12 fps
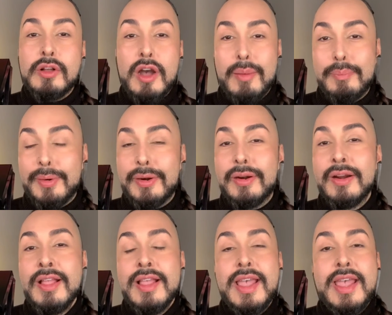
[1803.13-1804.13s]
a copper,
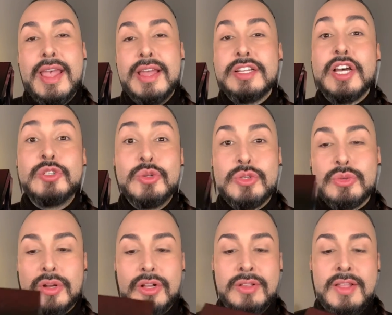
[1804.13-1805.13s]
and a
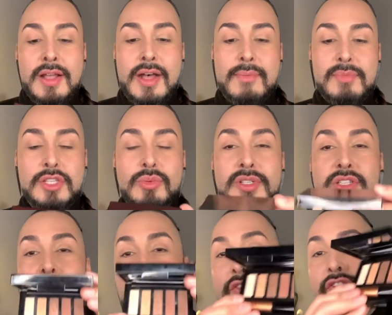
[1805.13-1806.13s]
neutral. Um, this one is
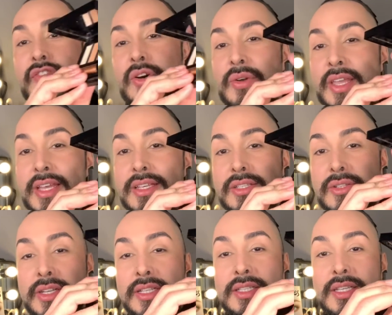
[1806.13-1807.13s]
called Focused.
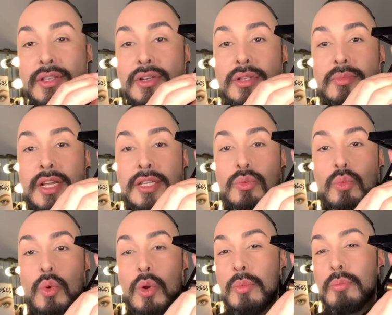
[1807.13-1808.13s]
You can see there's some nice
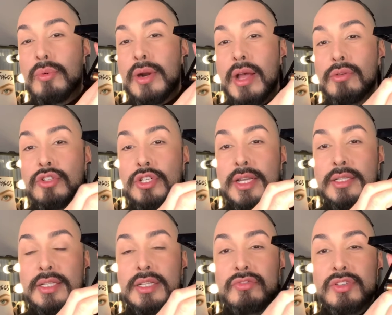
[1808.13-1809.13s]
warm brown
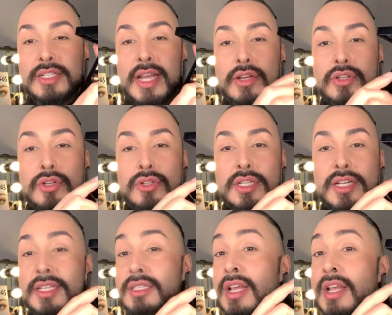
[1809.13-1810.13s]
shades and different textures, a
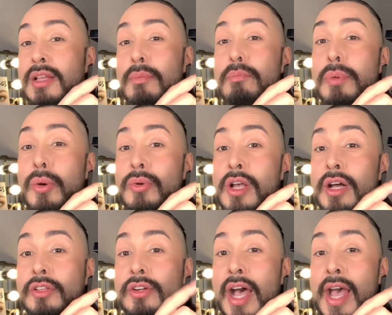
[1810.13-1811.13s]
nice
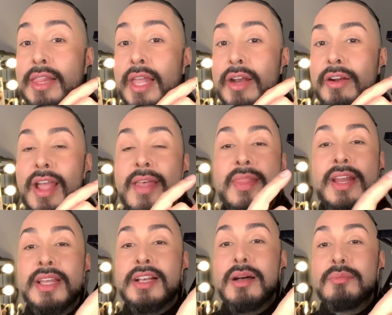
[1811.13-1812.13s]
bone-colored highlighter, and then
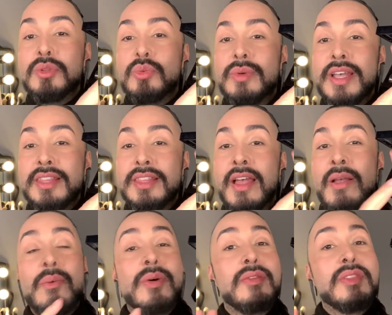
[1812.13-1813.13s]
it comes with
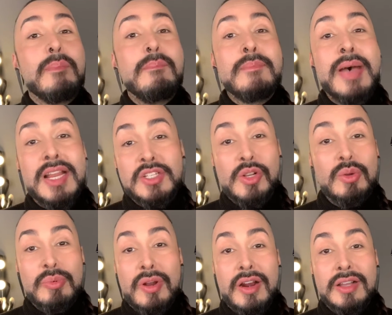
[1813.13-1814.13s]
one of the magical
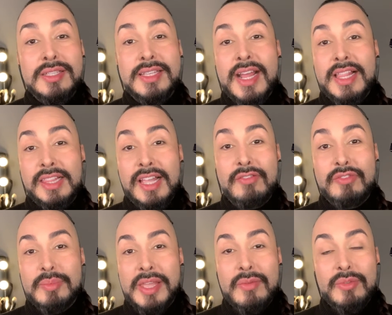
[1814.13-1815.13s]
products that I love
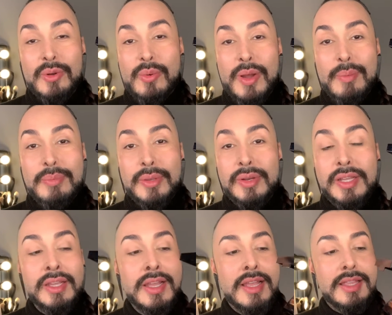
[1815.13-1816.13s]
from Kevyn Aucoin
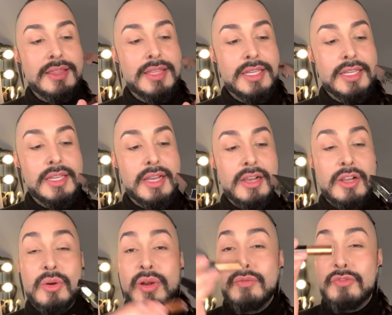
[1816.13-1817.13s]
Beauty, the
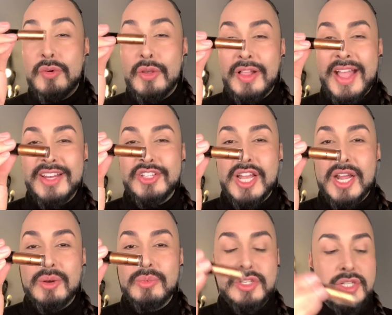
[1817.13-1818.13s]
Cream Foil
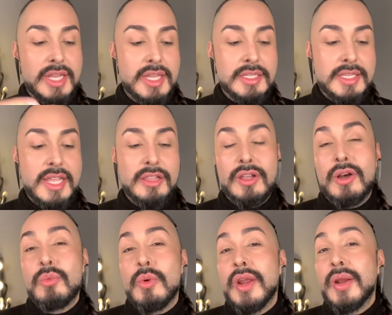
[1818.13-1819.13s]
Eyeshadow, which is a
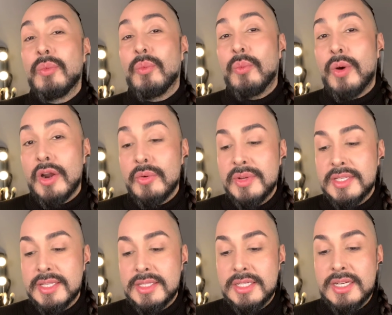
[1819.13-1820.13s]
long-wearing,
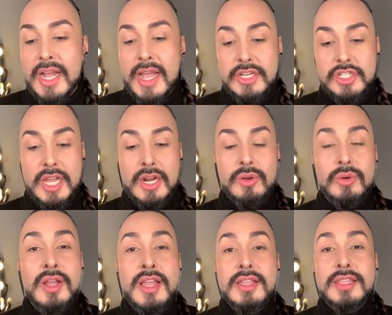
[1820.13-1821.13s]
water-resistant eyeshadow
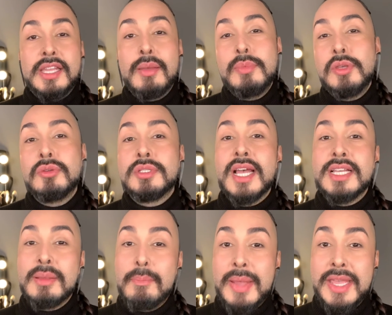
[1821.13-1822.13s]
that can be used
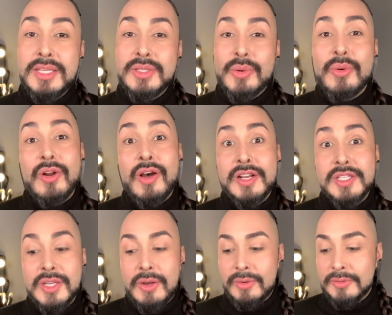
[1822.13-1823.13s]
as a base or on
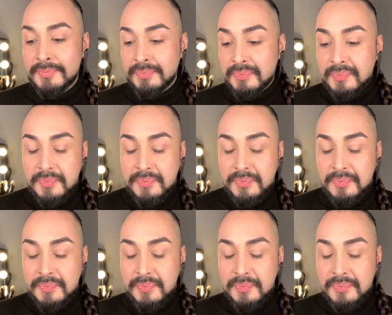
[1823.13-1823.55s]
its own.